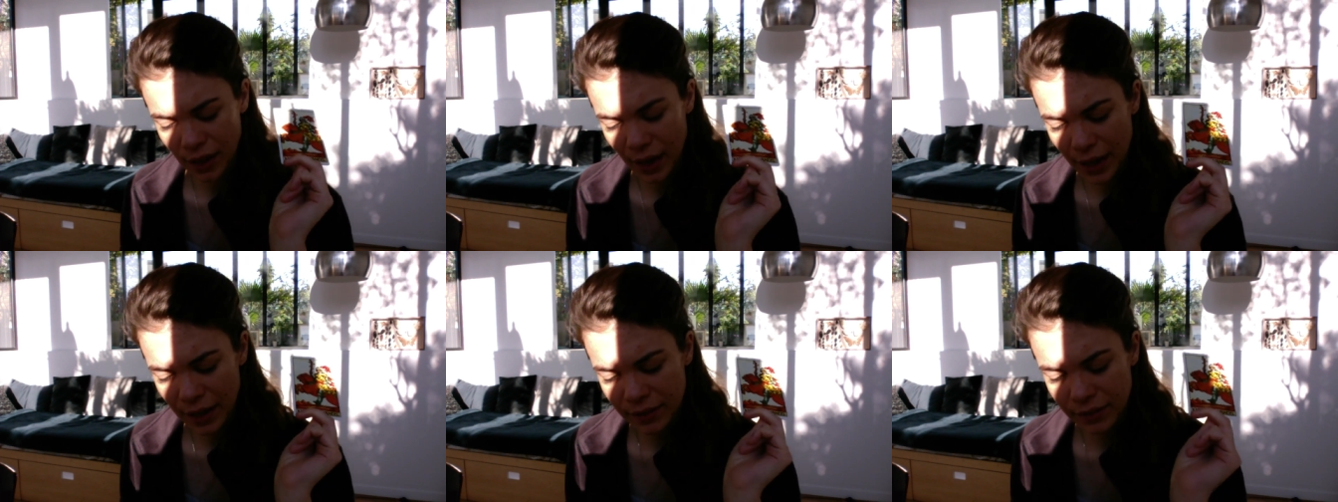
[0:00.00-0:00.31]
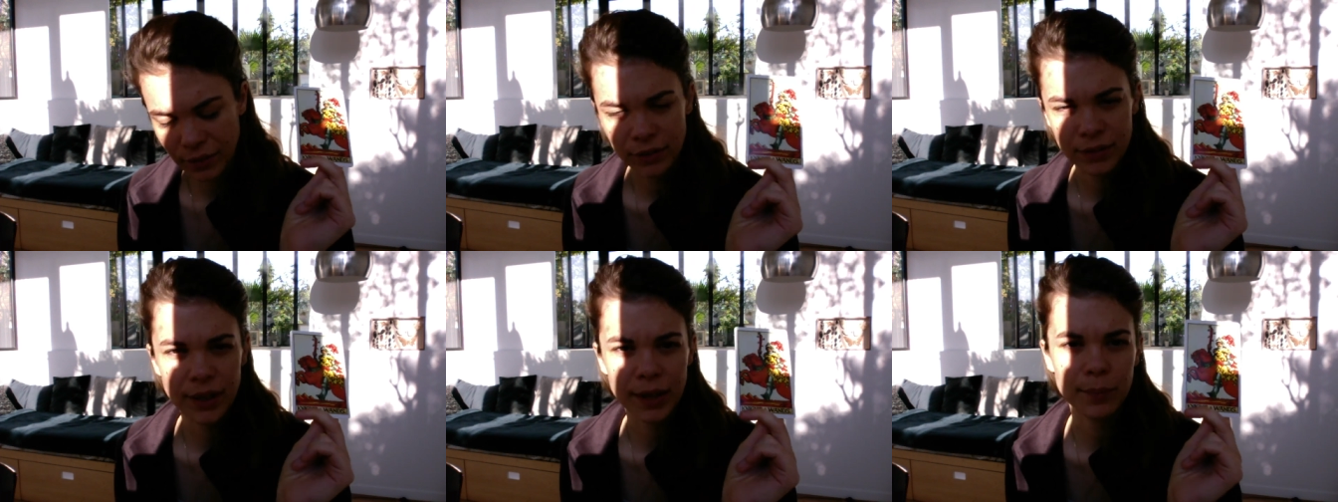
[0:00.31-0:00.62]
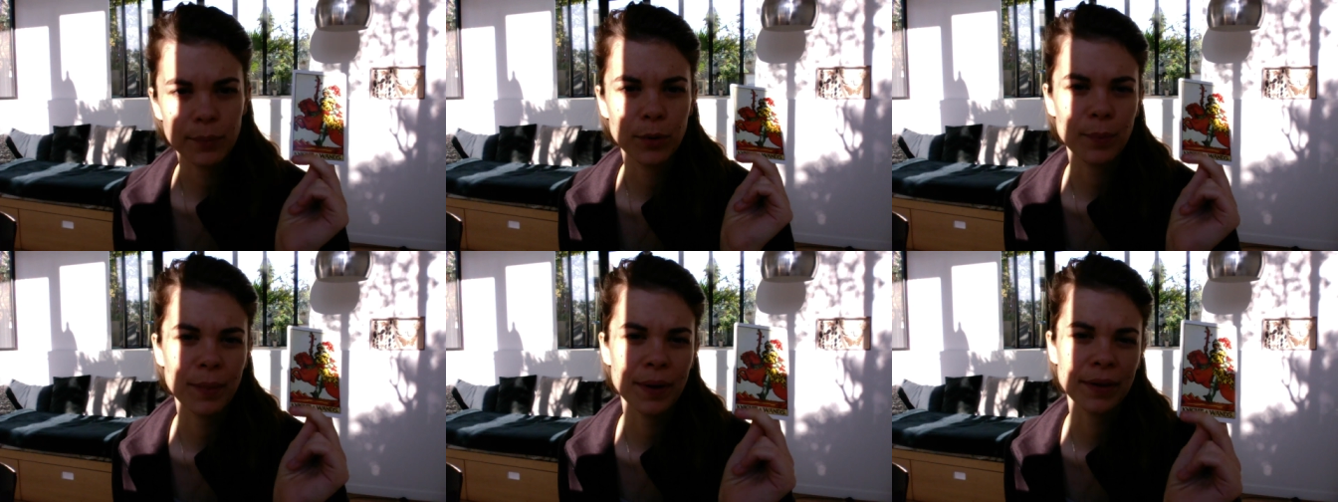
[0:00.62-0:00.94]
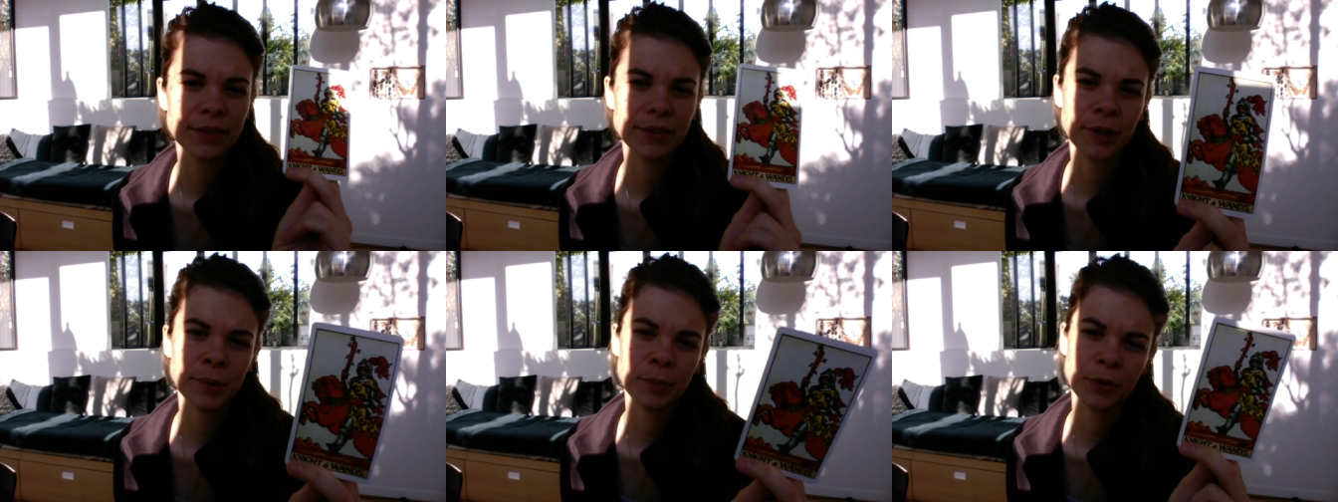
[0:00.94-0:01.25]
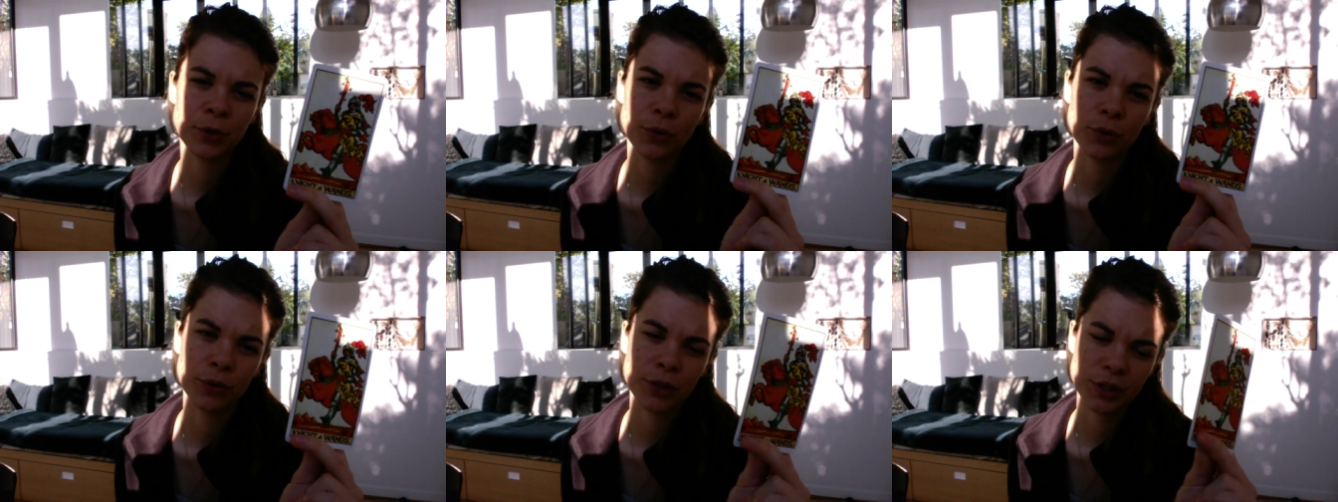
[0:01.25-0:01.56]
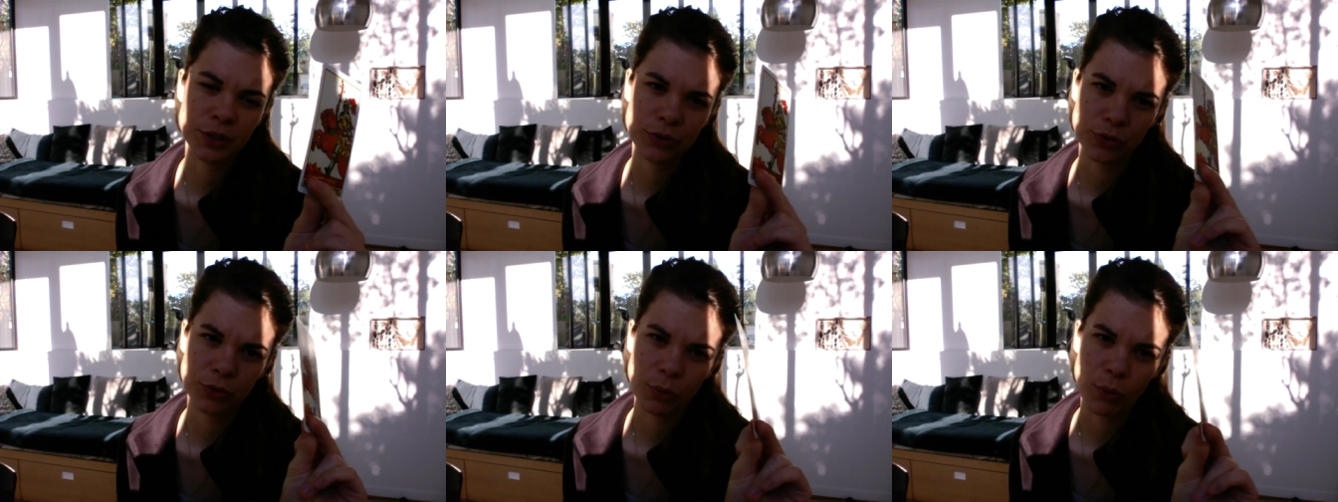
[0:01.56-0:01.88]
act on that momentum according
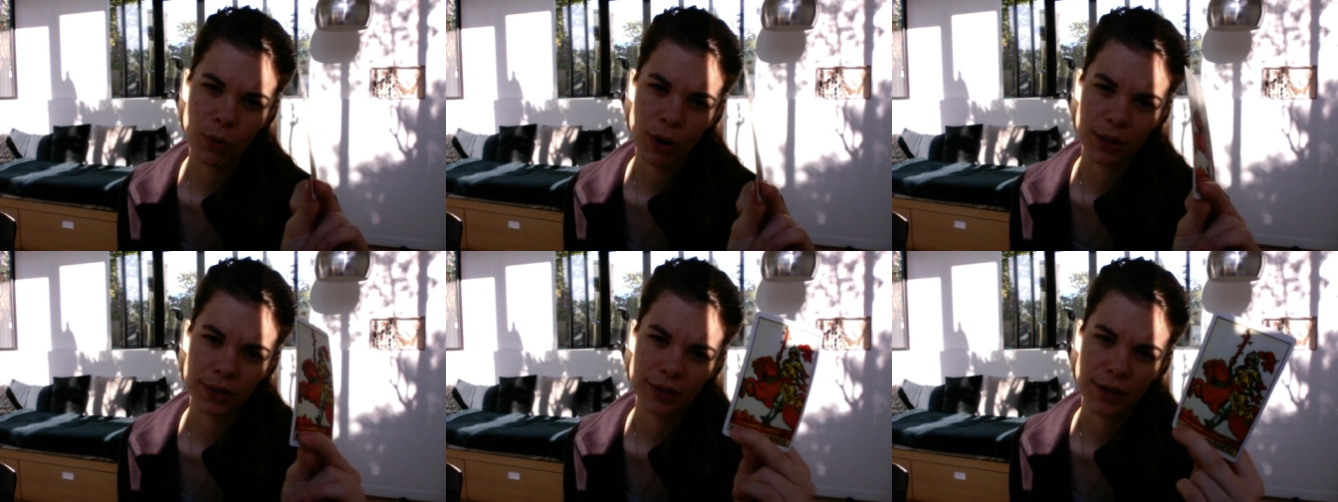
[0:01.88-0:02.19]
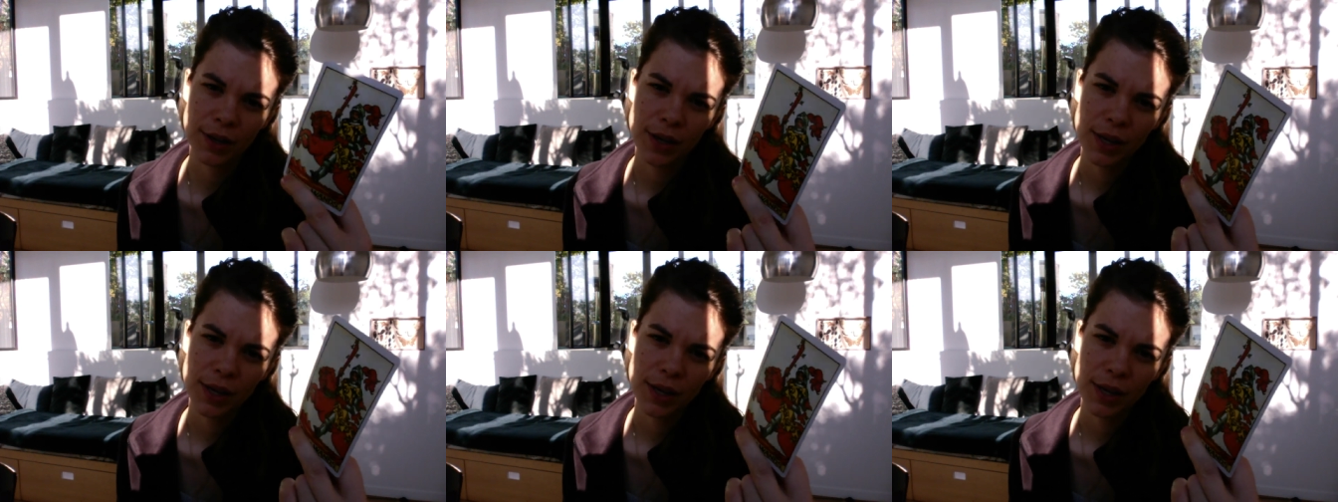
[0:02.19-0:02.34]
to what